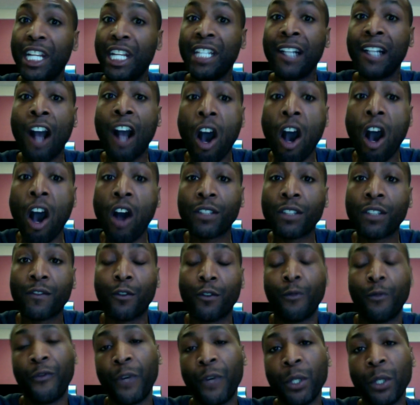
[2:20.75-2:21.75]
calls for
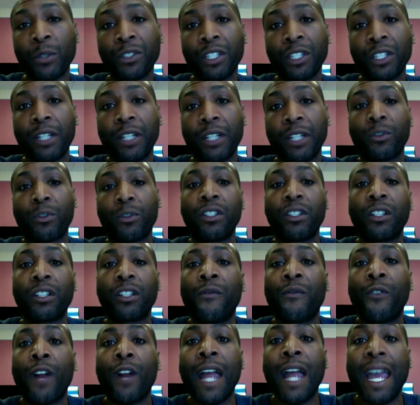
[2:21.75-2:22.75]
folks that were looking
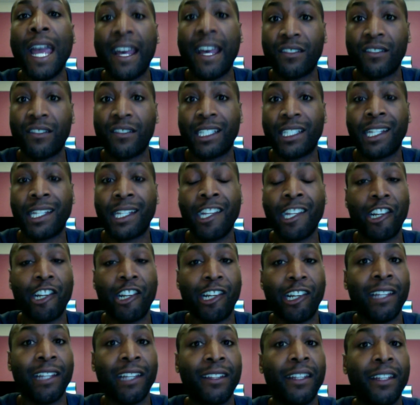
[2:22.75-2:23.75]
for houses here
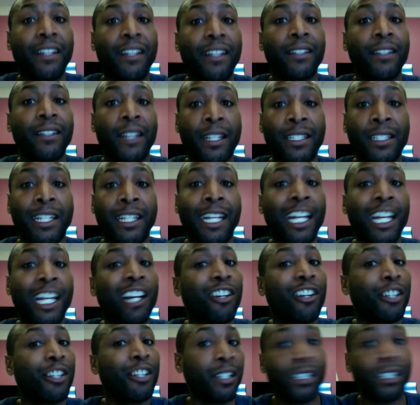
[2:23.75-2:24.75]
in the Atlanta
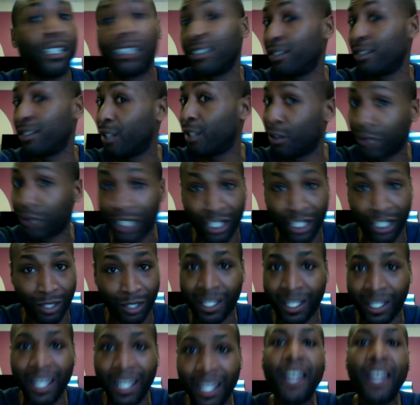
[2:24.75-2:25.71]
area. No joke.